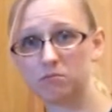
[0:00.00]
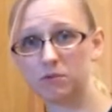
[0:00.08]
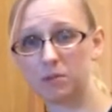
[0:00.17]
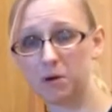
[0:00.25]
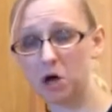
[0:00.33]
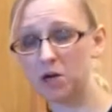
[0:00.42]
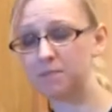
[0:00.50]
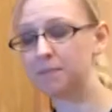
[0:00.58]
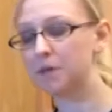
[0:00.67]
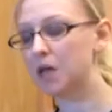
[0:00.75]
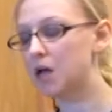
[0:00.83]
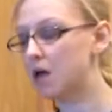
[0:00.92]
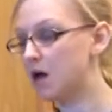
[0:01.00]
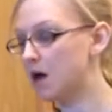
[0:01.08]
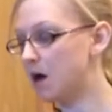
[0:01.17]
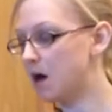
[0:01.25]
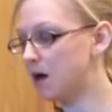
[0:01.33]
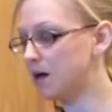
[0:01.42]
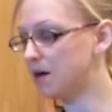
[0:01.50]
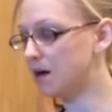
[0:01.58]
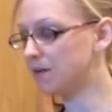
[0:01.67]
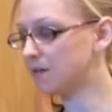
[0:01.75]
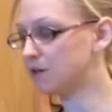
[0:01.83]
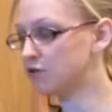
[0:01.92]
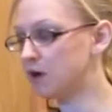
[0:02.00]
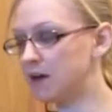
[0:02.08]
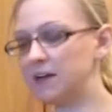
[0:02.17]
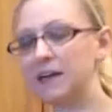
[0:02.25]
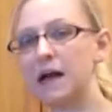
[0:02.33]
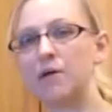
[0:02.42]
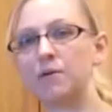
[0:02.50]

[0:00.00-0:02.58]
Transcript: the pot. I'm going to try it now,